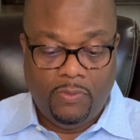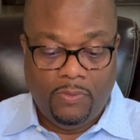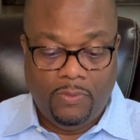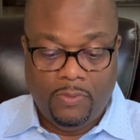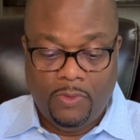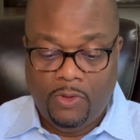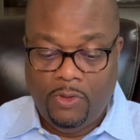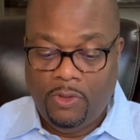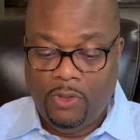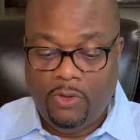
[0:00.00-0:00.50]

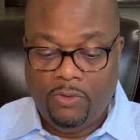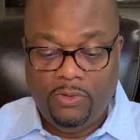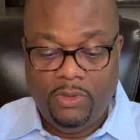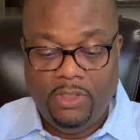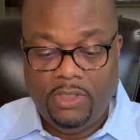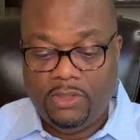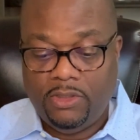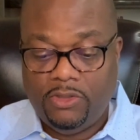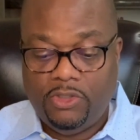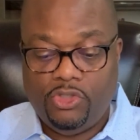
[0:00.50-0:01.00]
you
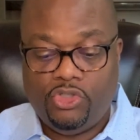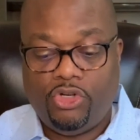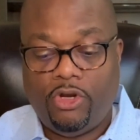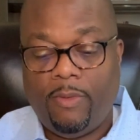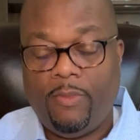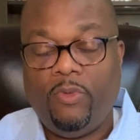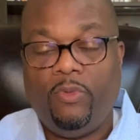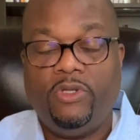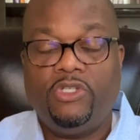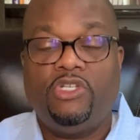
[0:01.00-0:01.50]
need to
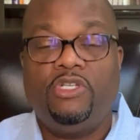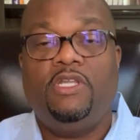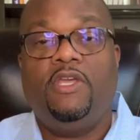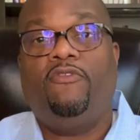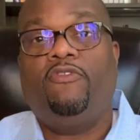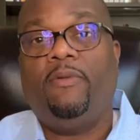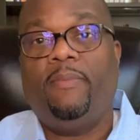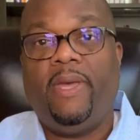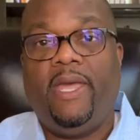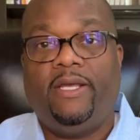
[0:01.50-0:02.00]
determine what you need
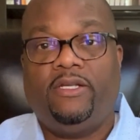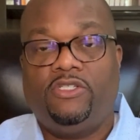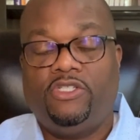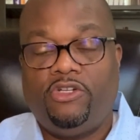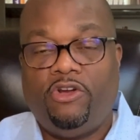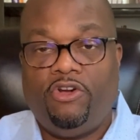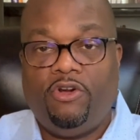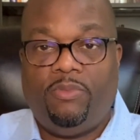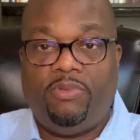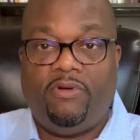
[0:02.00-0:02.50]
from
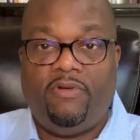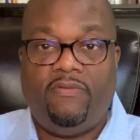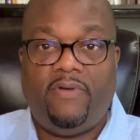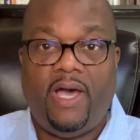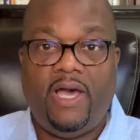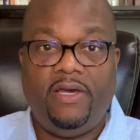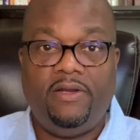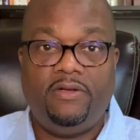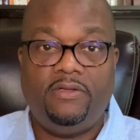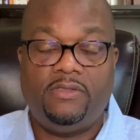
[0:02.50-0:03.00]
external
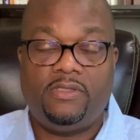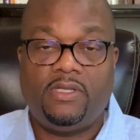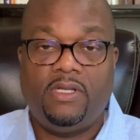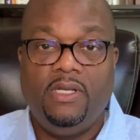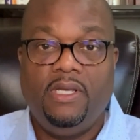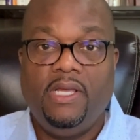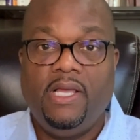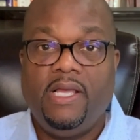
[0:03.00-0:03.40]
providers.